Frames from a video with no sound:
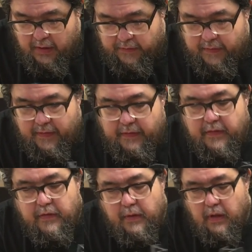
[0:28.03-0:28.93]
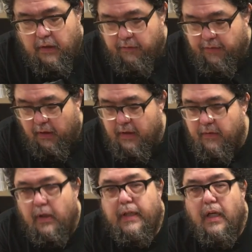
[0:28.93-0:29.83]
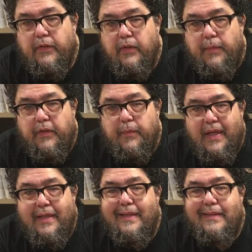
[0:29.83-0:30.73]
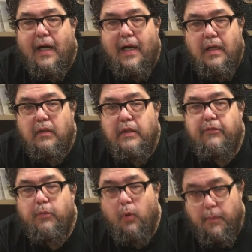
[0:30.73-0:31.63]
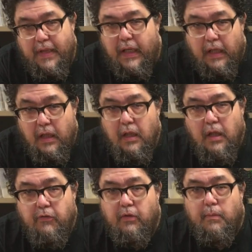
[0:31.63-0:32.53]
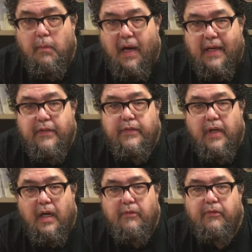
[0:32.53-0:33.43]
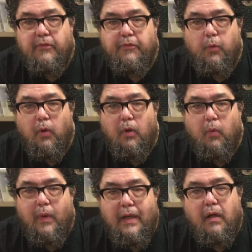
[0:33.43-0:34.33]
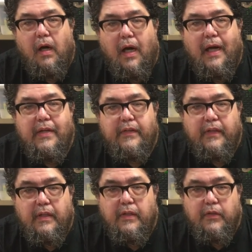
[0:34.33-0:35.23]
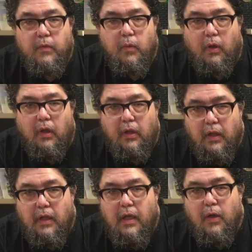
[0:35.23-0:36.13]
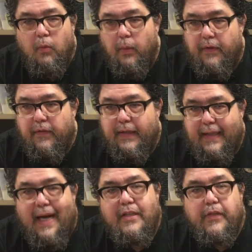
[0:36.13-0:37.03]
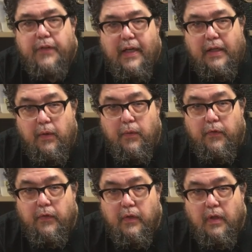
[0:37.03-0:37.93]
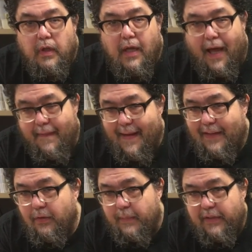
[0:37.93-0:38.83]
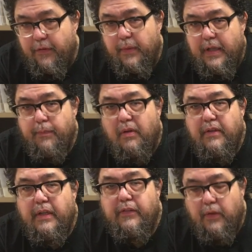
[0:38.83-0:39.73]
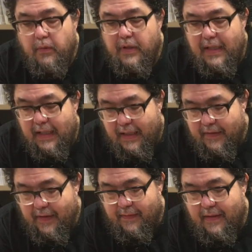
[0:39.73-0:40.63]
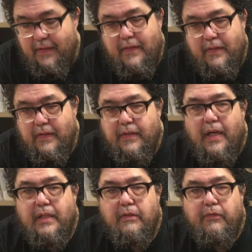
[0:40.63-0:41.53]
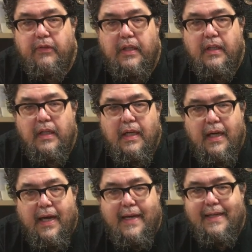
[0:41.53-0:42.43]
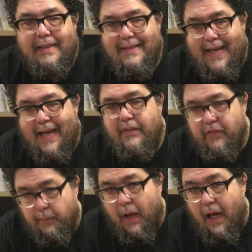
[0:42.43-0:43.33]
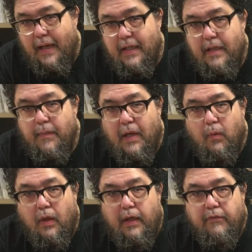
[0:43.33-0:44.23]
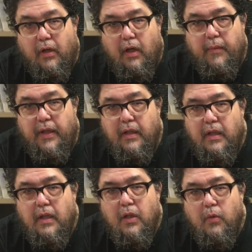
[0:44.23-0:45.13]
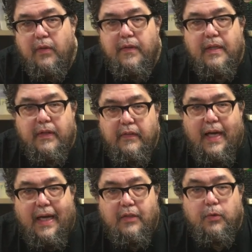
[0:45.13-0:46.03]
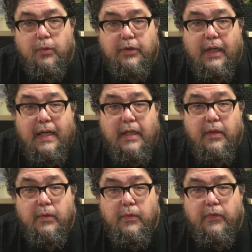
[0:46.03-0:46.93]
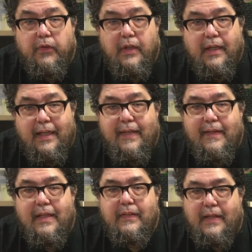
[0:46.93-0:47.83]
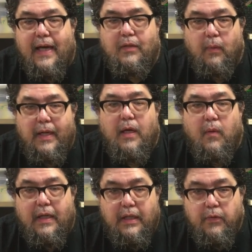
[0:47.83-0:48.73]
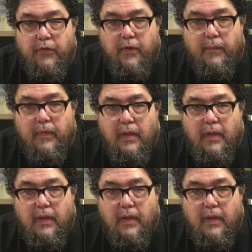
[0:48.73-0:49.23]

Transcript: See, this is very, very custom. It's meant entirely for me, for my stuff, for where I sit and do work with the gadgets I use. And that's what makes three D printing so neat, is that this is designed to fit an exact spot in my work environment with the exact tools I use in the exact way I want to use them.